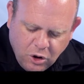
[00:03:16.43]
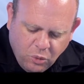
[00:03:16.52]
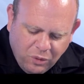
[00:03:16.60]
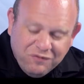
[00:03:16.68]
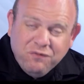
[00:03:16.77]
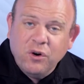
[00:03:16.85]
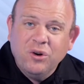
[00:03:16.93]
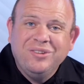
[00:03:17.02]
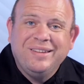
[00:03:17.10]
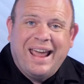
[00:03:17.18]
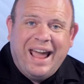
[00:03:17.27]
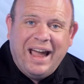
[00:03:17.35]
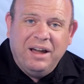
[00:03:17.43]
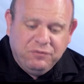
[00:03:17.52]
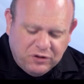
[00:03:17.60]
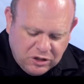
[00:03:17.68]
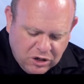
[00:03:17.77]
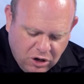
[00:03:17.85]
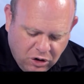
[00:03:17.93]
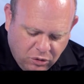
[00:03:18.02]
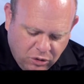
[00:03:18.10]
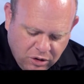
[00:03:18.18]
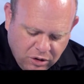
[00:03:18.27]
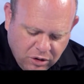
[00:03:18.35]
we first have to
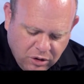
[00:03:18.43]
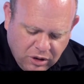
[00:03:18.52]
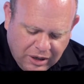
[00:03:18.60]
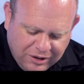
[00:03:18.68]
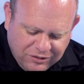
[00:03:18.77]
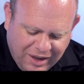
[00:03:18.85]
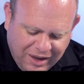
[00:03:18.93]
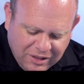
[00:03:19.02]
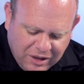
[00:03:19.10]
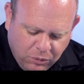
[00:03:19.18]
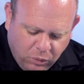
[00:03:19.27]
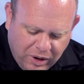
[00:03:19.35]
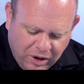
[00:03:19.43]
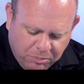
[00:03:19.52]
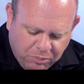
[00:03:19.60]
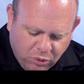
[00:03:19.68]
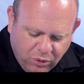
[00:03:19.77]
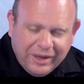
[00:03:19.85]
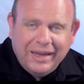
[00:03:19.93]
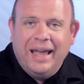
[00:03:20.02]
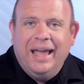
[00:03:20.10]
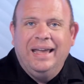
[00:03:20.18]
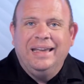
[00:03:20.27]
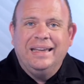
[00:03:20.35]
know exactly where point
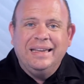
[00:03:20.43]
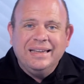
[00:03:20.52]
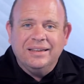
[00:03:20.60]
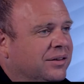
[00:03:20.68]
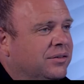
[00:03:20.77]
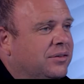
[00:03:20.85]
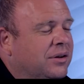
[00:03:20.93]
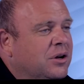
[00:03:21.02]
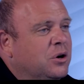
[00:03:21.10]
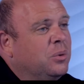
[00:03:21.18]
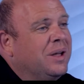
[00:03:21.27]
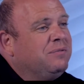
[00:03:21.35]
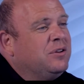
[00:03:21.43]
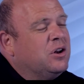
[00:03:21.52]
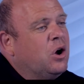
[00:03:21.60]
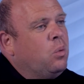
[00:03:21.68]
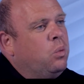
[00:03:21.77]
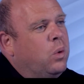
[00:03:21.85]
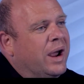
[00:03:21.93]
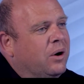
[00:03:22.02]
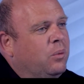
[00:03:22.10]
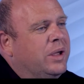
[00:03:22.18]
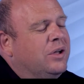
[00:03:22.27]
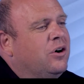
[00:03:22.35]
A is. We have to know where
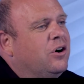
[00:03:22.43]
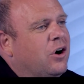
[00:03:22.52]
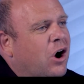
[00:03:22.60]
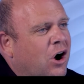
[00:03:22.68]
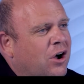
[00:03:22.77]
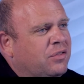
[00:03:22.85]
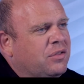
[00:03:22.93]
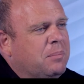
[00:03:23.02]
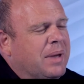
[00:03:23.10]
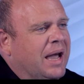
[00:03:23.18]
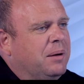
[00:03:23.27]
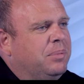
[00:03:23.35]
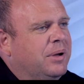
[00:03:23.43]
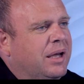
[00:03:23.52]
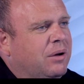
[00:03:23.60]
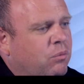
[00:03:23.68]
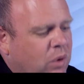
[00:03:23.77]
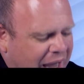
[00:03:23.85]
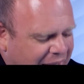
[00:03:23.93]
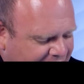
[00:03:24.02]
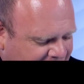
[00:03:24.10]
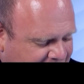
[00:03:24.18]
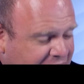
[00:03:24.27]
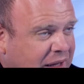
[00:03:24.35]
we are on the map at
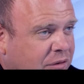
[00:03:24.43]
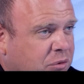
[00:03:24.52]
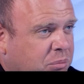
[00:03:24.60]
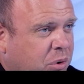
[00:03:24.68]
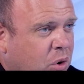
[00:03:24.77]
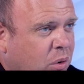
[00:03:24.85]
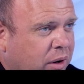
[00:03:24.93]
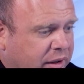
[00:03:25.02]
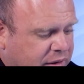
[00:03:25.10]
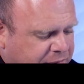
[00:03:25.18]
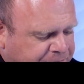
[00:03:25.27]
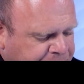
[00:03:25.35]
any given point.